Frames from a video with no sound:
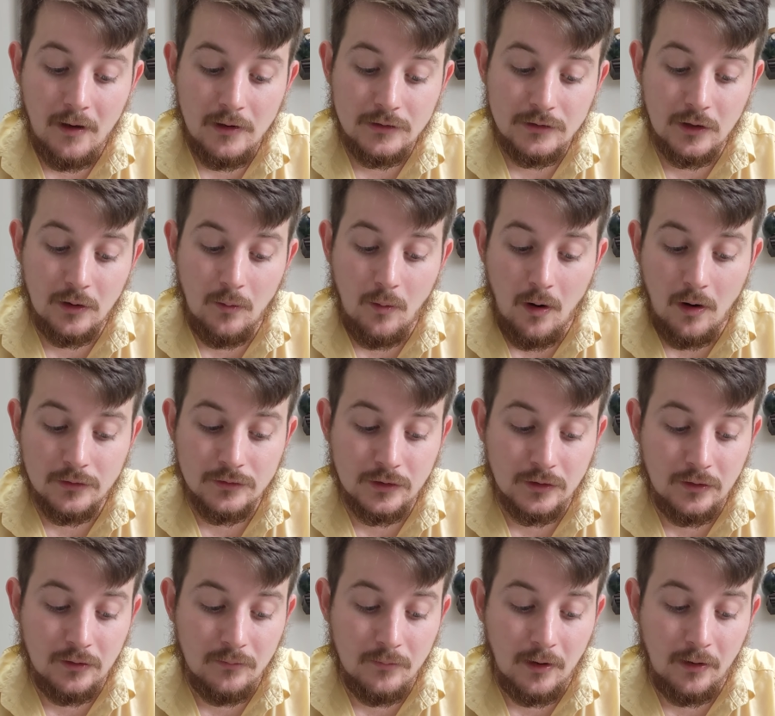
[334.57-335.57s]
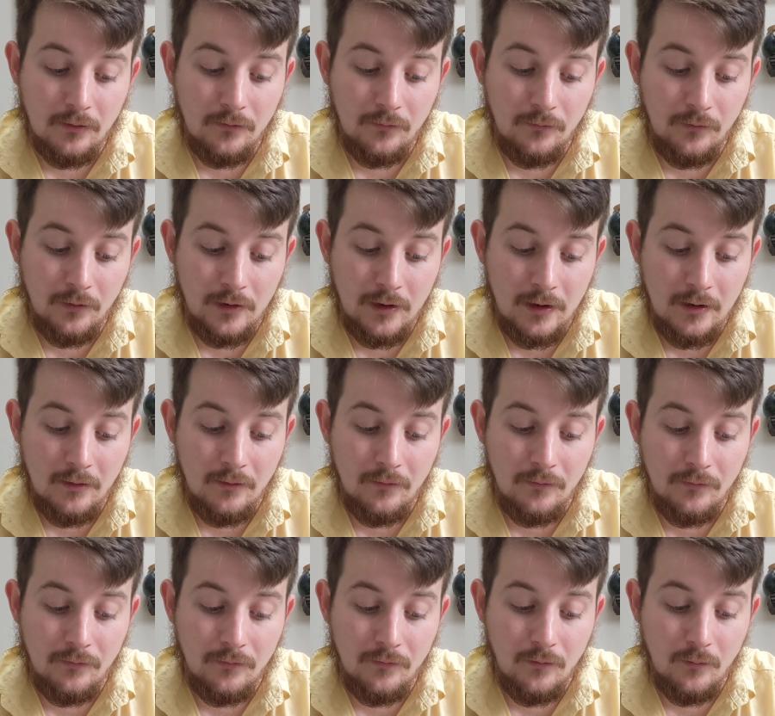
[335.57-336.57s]
So also you must
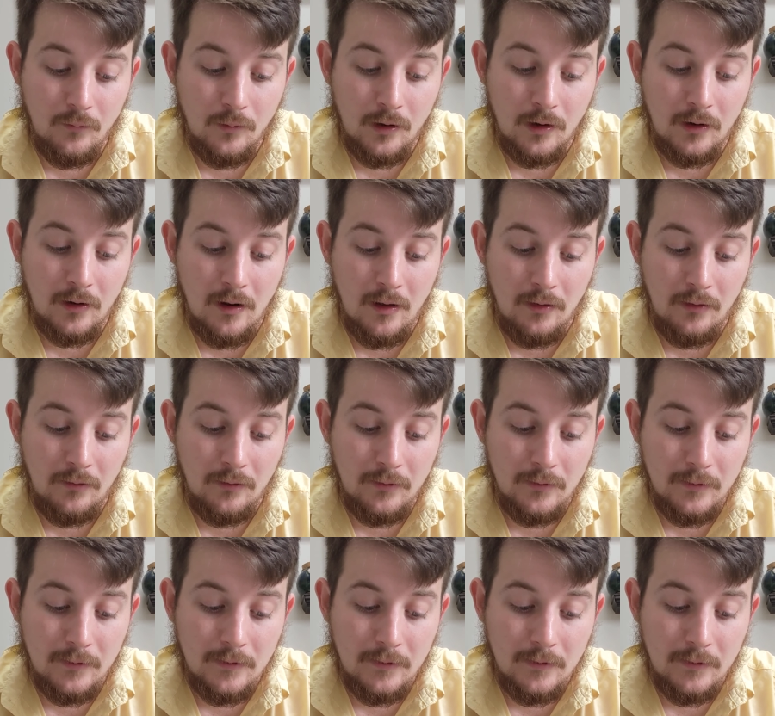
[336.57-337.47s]
forgive one another.